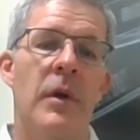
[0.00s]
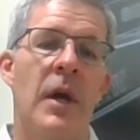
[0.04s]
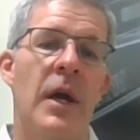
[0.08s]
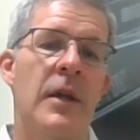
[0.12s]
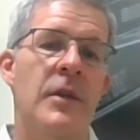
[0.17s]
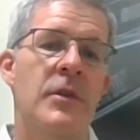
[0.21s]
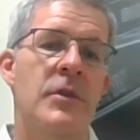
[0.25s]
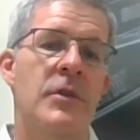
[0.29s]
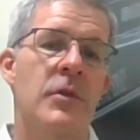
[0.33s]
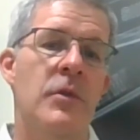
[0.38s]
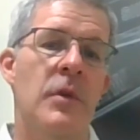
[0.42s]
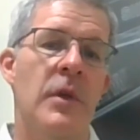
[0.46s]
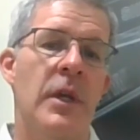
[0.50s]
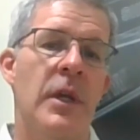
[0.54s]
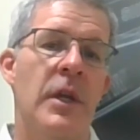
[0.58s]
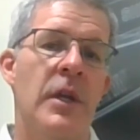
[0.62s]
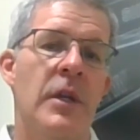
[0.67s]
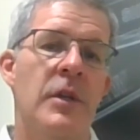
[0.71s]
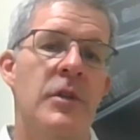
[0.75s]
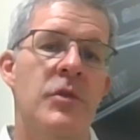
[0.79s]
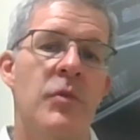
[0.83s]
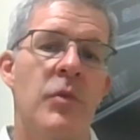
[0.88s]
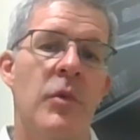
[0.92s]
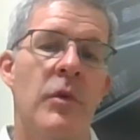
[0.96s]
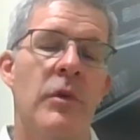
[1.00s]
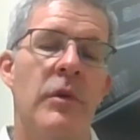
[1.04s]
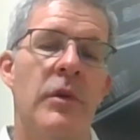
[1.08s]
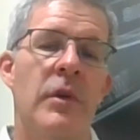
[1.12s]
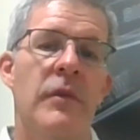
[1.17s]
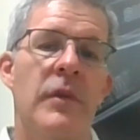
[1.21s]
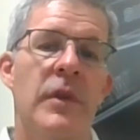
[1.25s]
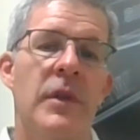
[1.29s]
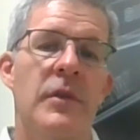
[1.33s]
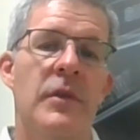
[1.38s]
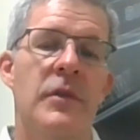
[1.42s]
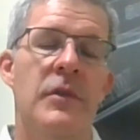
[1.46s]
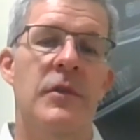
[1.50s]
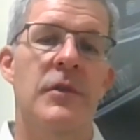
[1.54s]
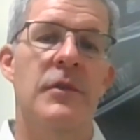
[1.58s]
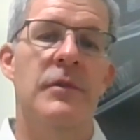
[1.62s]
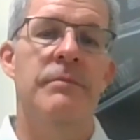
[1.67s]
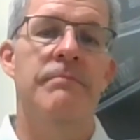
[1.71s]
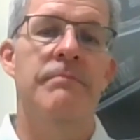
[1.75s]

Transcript: high school age rowing events.